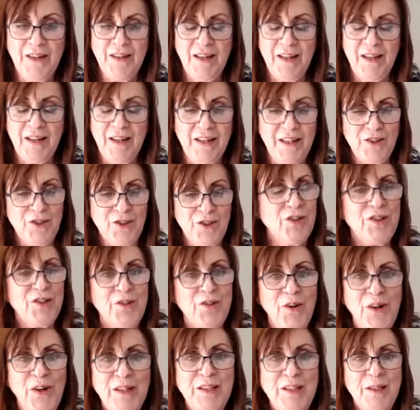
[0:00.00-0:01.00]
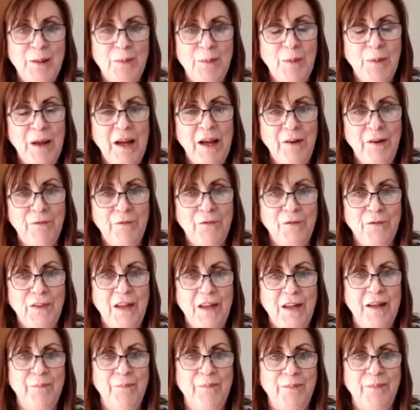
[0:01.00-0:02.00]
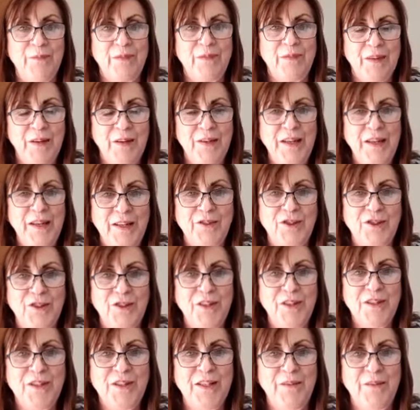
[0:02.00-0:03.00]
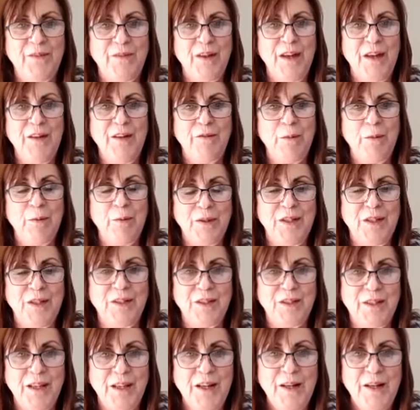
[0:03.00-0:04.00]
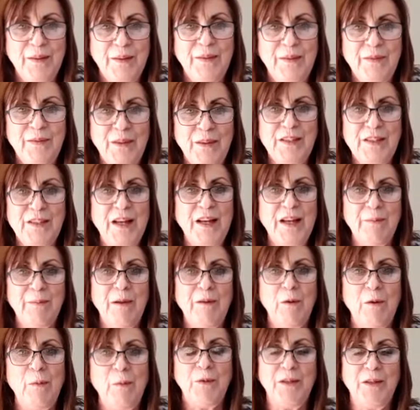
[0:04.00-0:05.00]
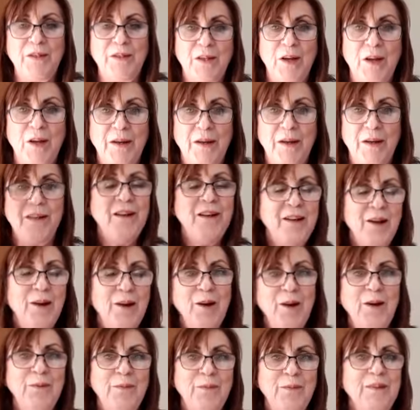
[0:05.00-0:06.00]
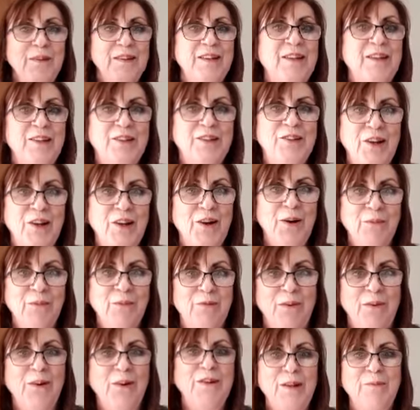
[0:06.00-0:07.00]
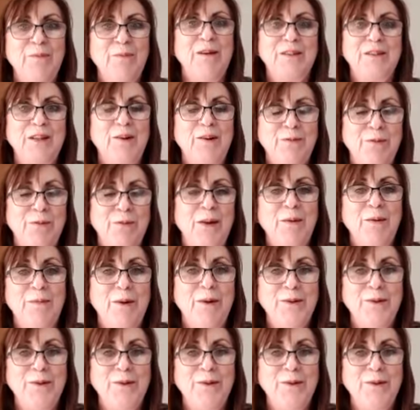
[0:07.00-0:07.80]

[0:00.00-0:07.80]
it's just nice to have that connection, isn't it? That everybody's the same. Everybody's going, I'm finding myself and I'm